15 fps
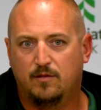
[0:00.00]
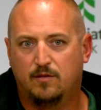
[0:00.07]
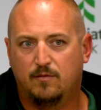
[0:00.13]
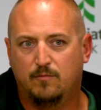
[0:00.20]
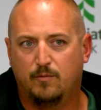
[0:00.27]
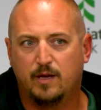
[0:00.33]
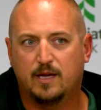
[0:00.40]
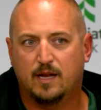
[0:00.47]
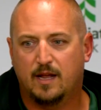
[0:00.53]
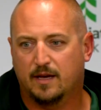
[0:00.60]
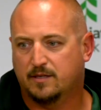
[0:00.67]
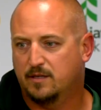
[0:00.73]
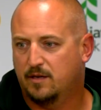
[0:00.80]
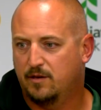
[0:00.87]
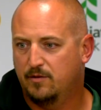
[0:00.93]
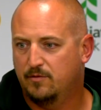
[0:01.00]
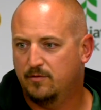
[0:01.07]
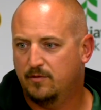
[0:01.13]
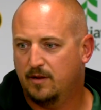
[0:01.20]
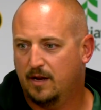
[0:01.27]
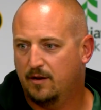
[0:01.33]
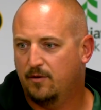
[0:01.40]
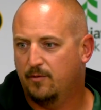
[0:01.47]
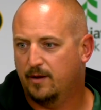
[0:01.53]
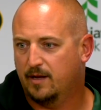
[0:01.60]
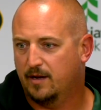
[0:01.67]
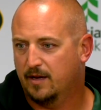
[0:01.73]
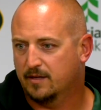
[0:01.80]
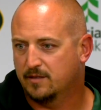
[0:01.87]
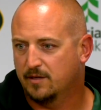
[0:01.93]
we can execute. I know we can
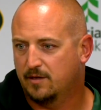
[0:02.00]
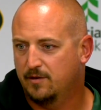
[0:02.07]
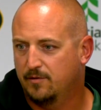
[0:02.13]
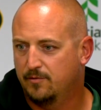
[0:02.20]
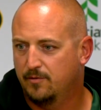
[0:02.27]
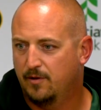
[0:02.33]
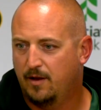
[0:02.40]
execute.